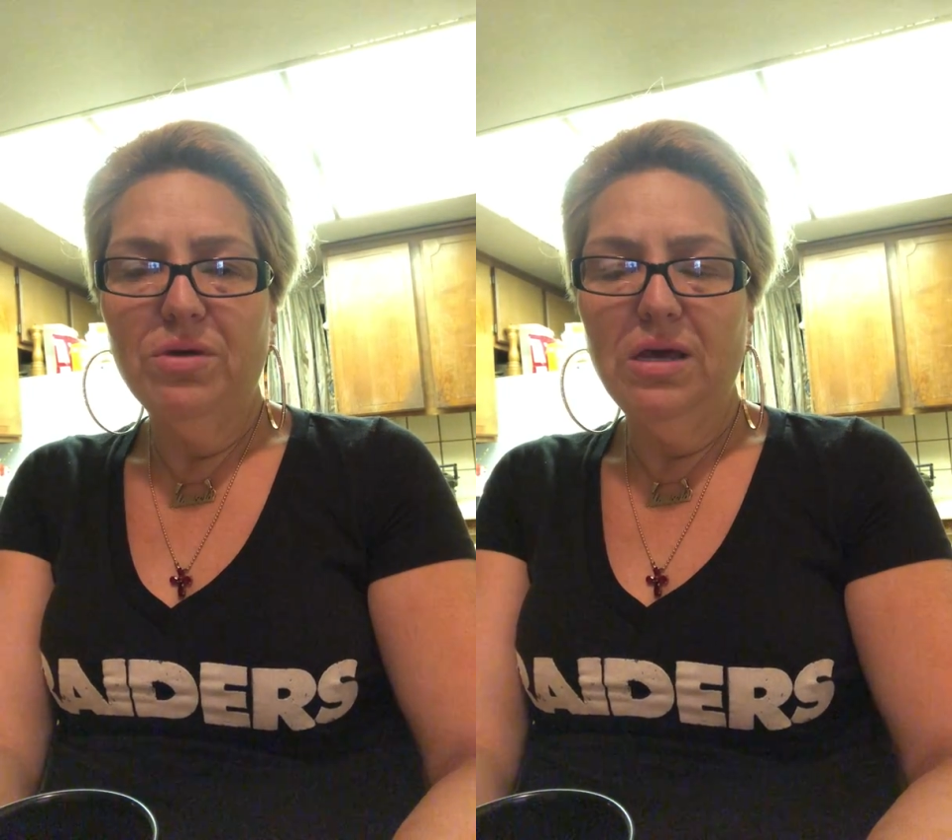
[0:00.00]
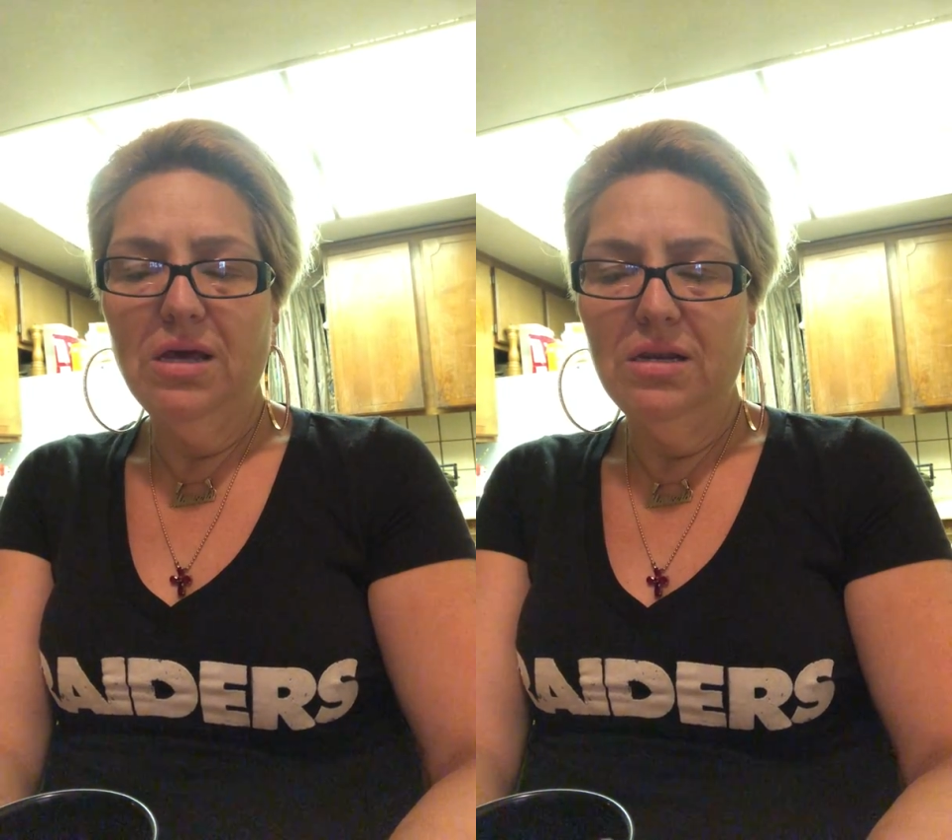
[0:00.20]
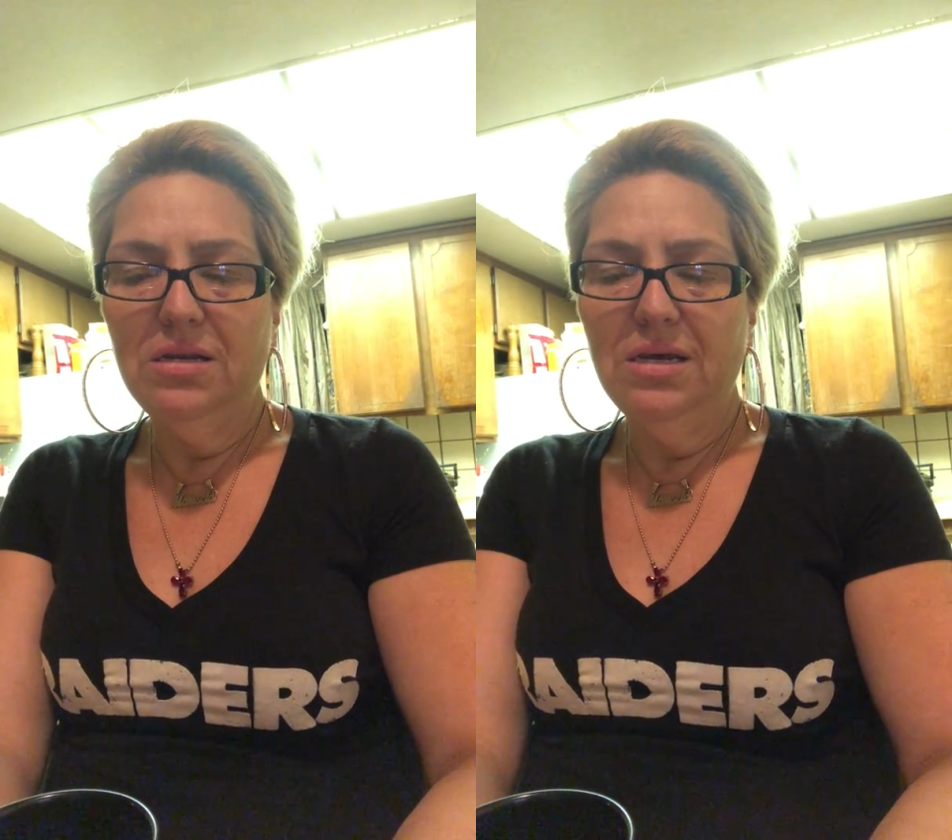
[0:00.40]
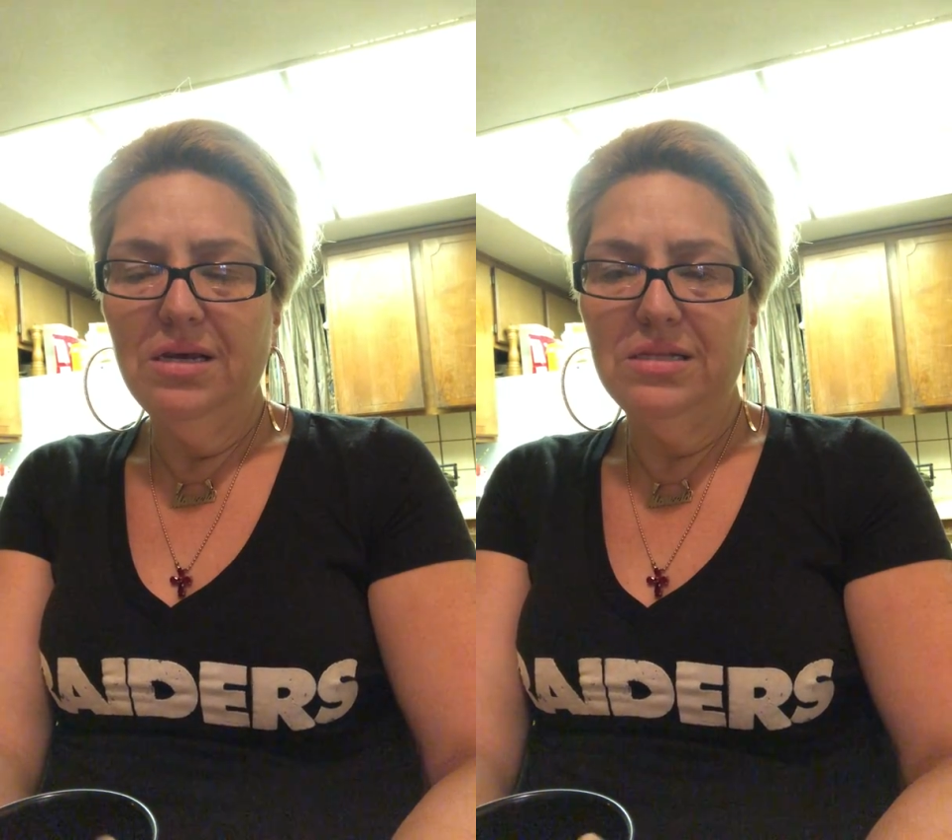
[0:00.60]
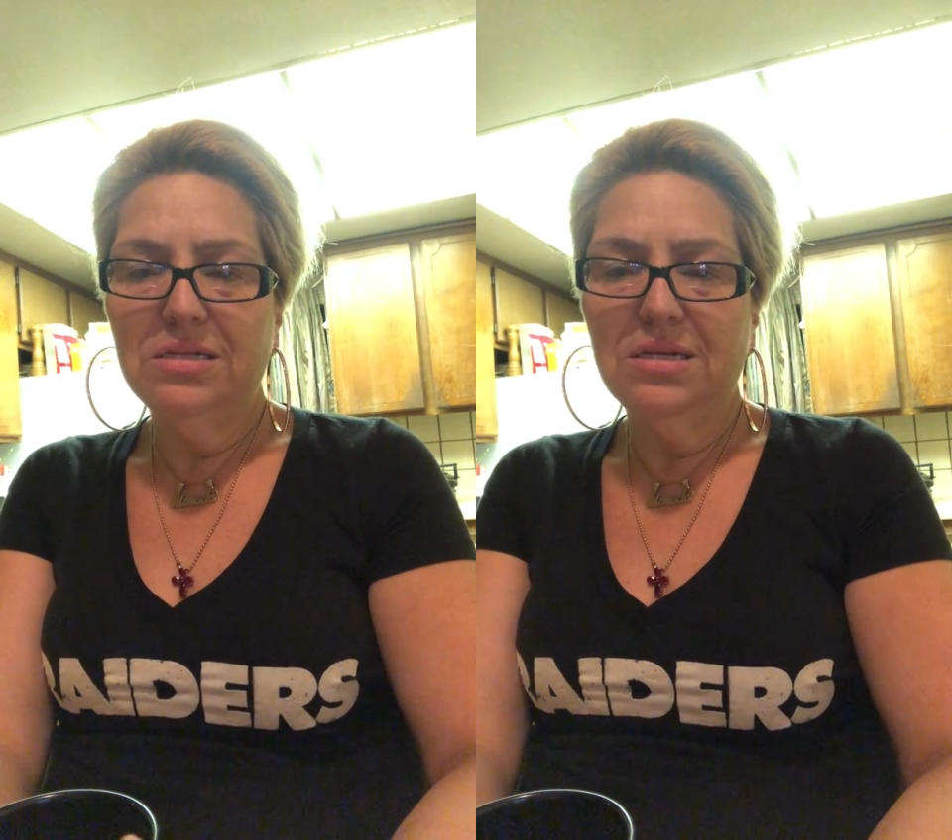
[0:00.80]
and
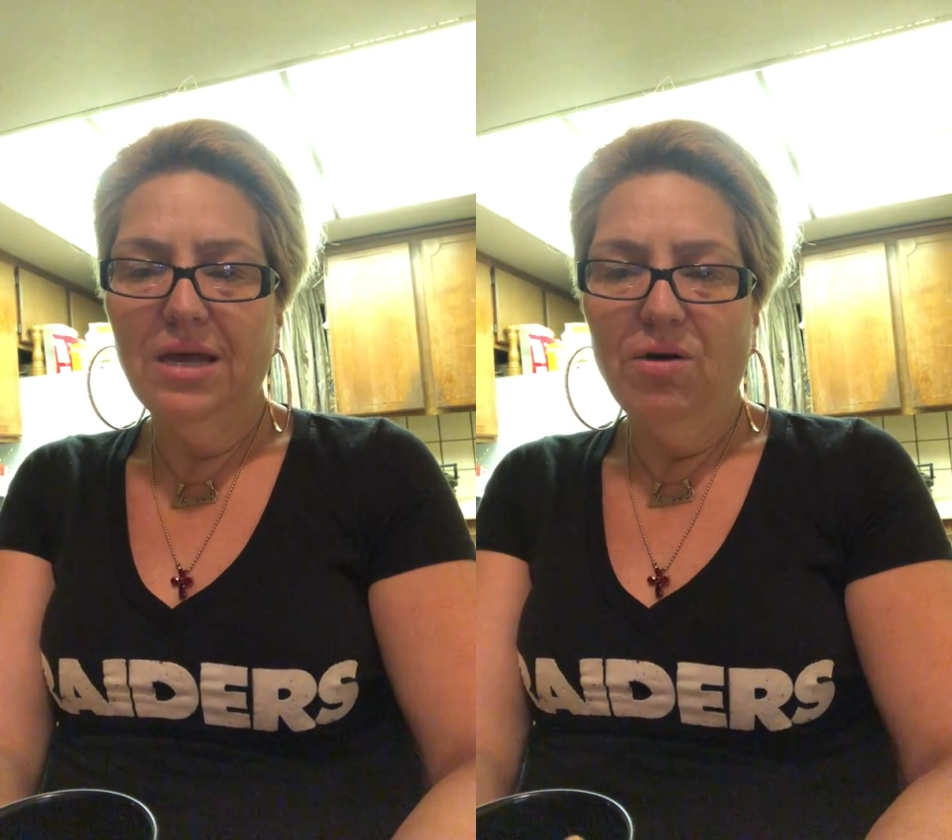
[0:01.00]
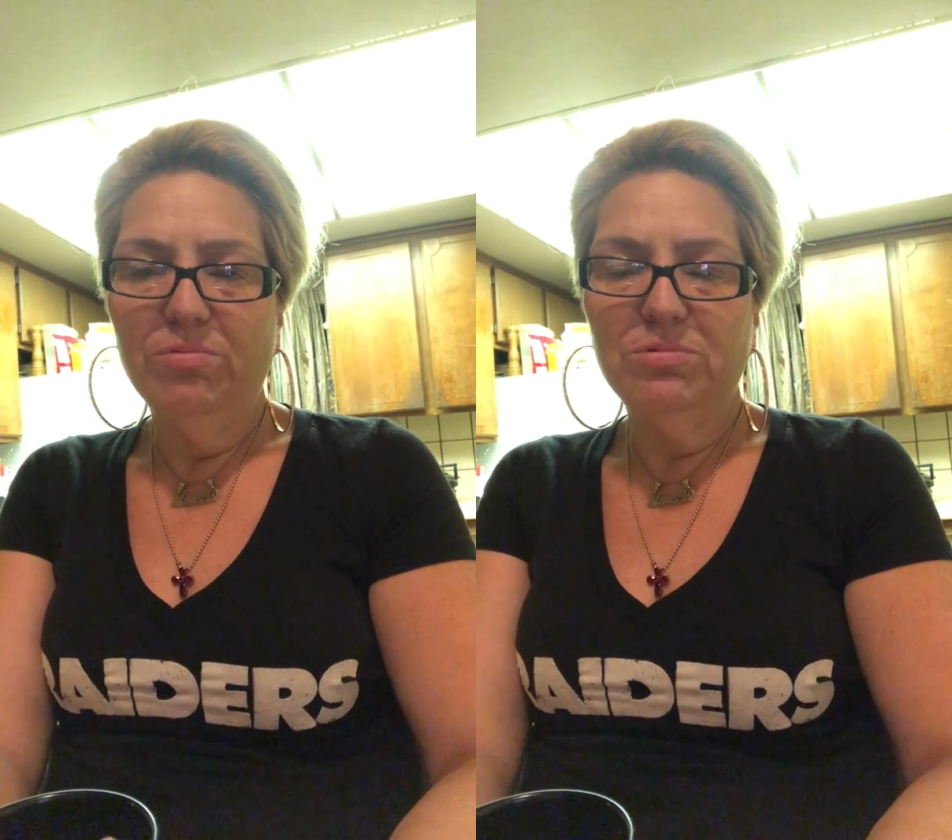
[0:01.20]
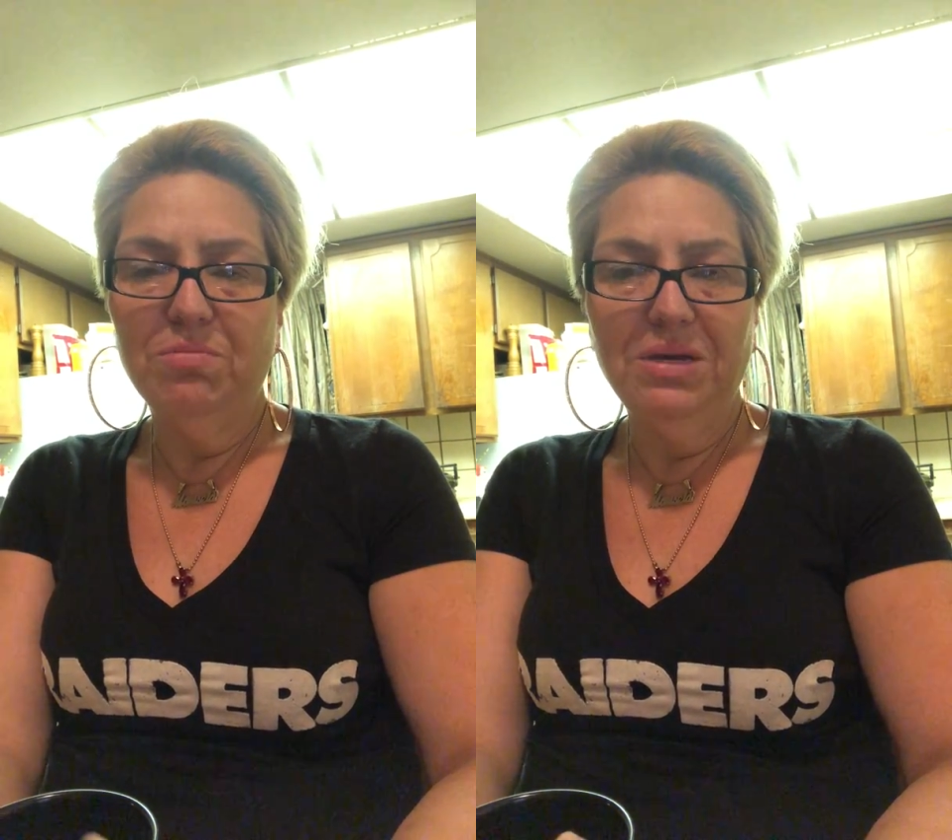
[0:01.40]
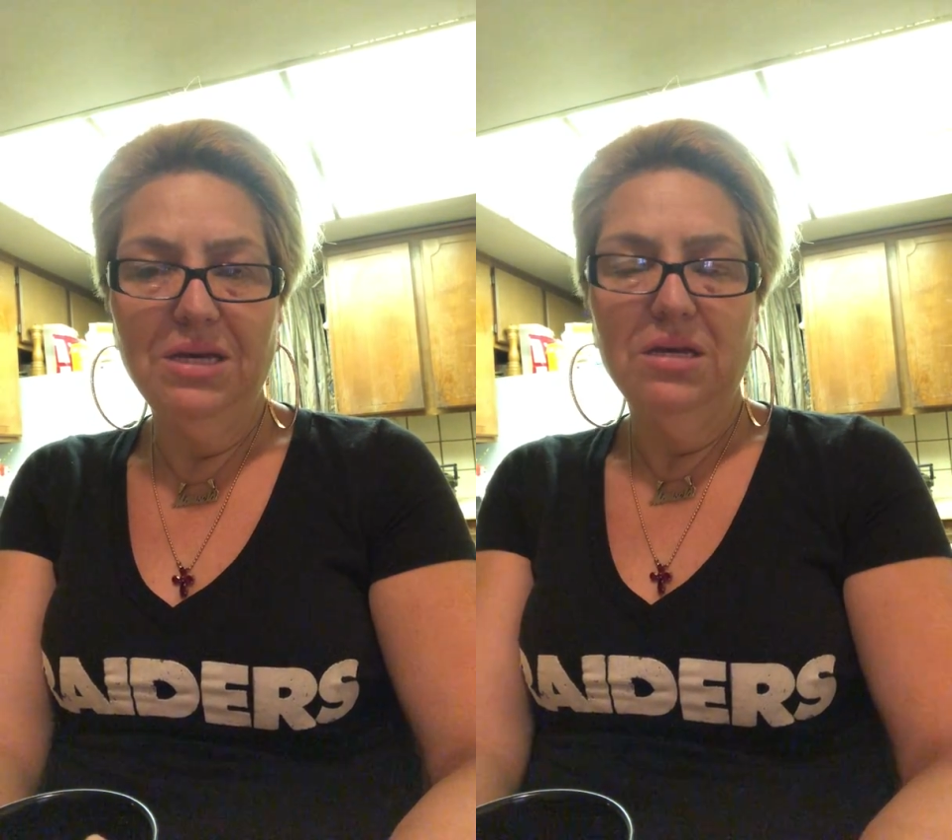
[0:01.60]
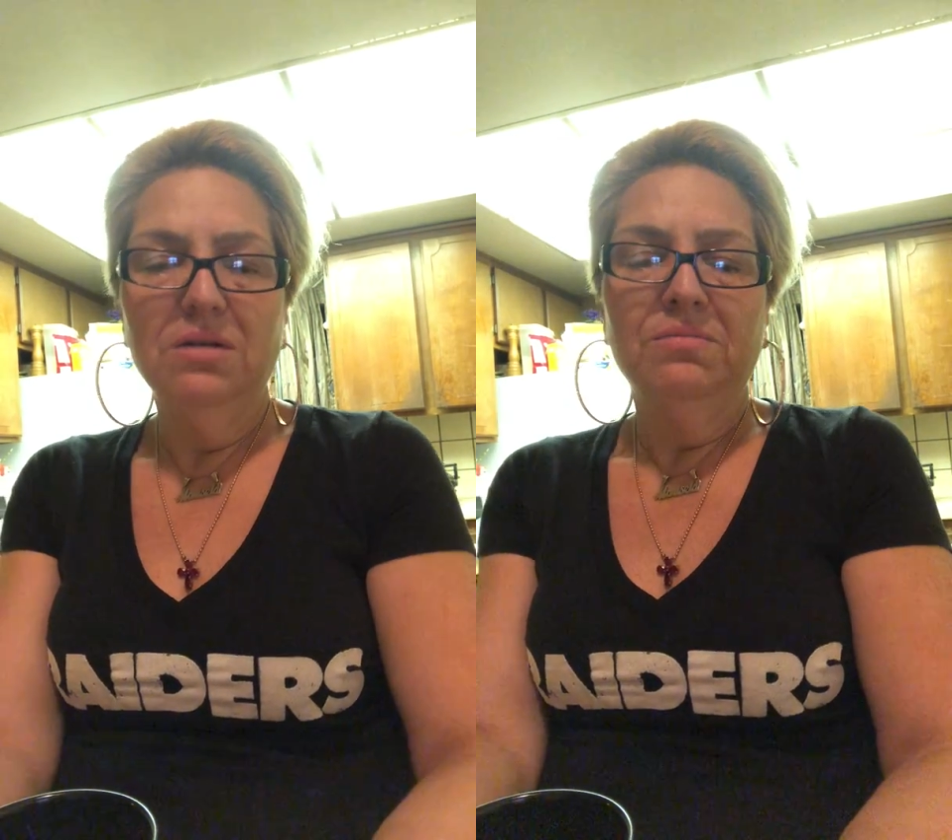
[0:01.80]
it's helped me